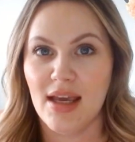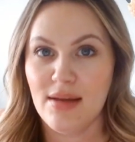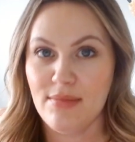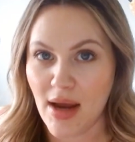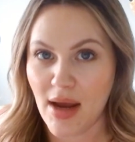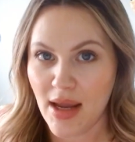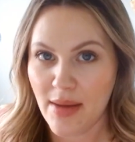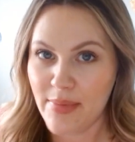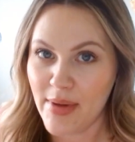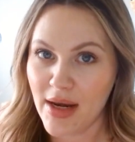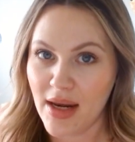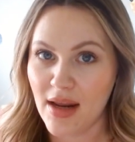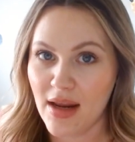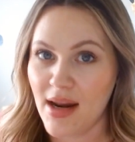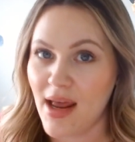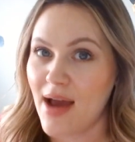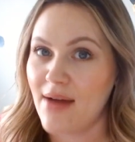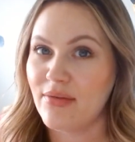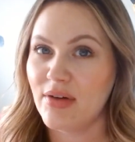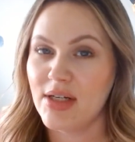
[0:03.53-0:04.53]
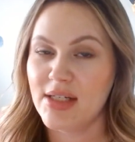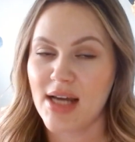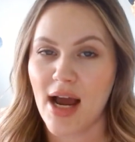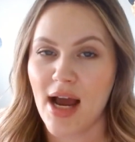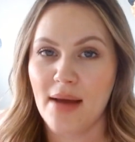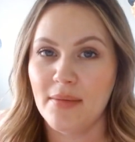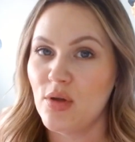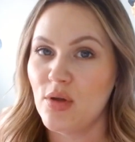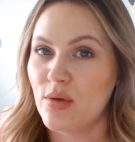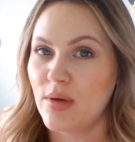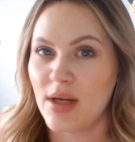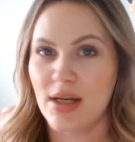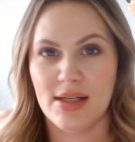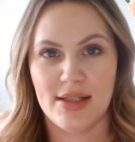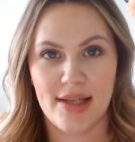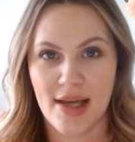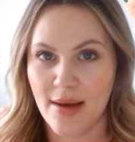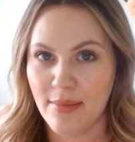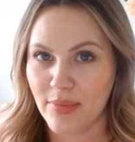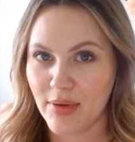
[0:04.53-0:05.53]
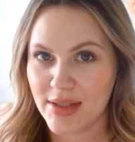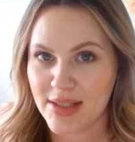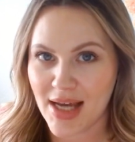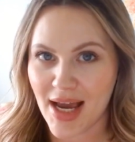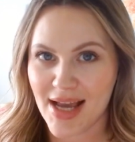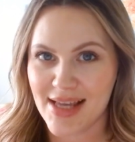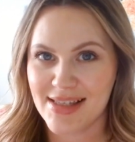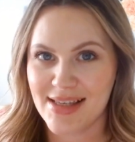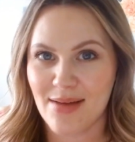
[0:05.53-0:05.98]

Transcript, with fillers: In my opinion, every time you can templatize